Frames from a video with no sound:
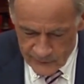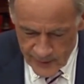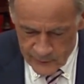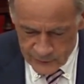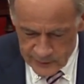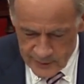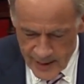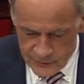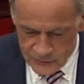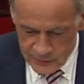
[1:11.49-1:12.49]
Thankfully,
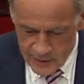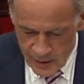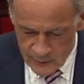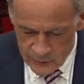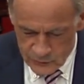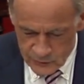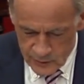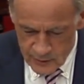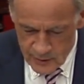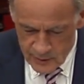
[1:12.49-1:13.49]
last uh, Congress, uh,